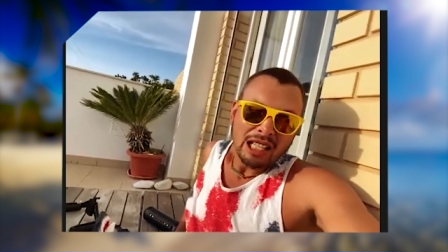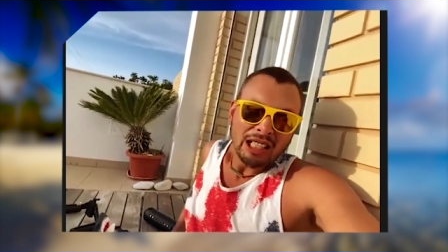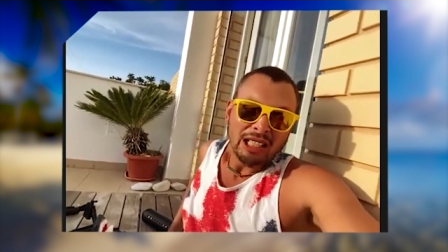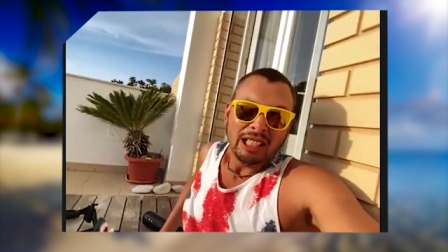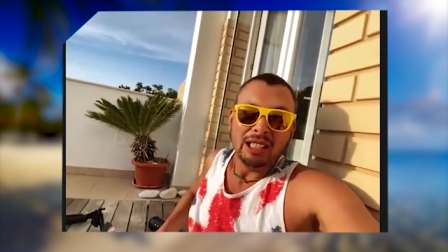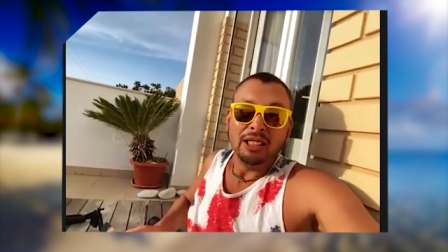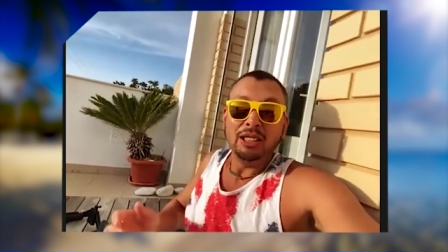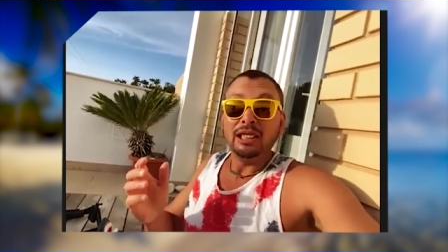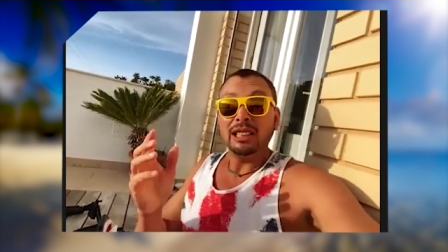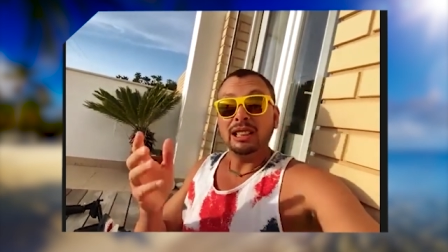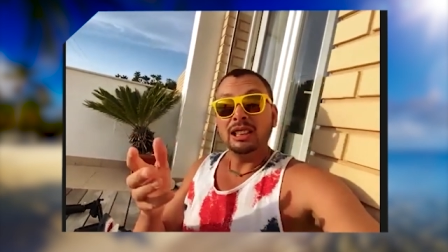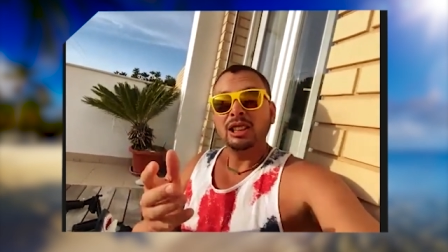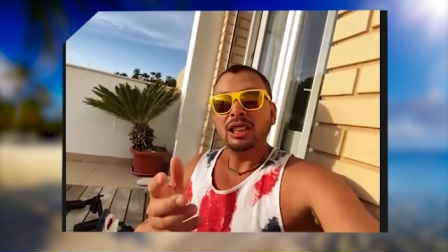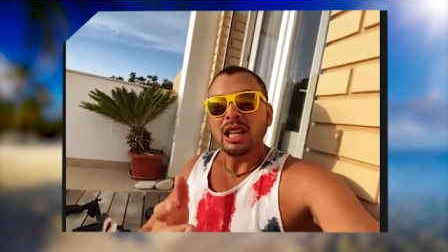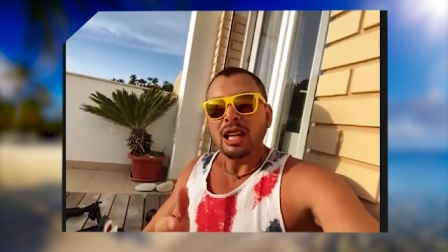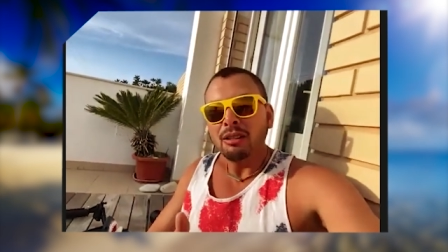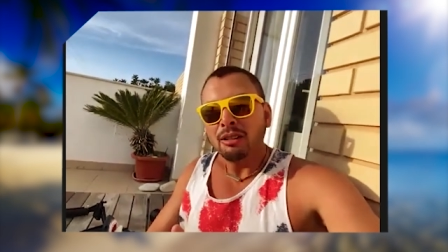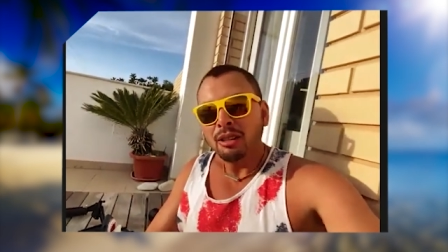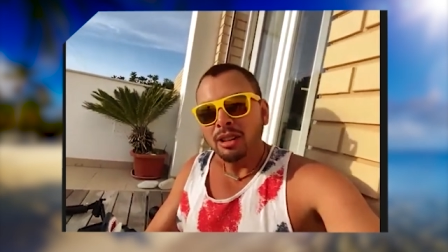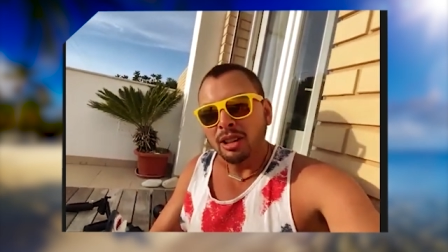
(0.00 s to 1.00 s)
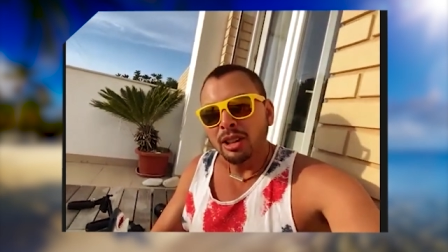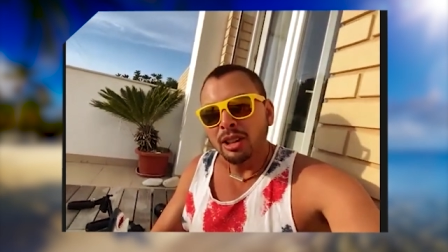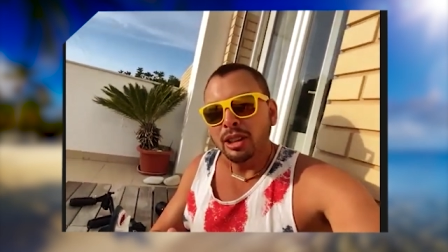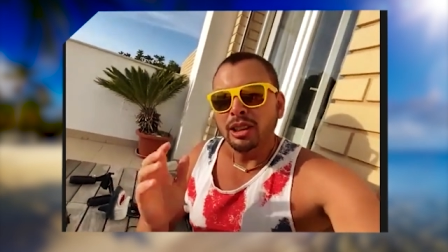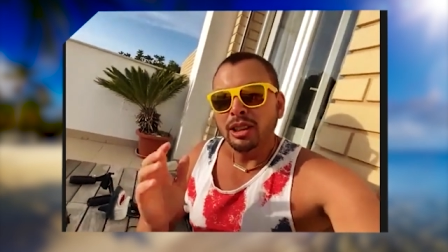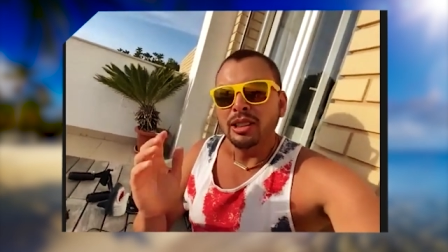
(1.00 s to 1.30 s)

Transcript: And let's cover the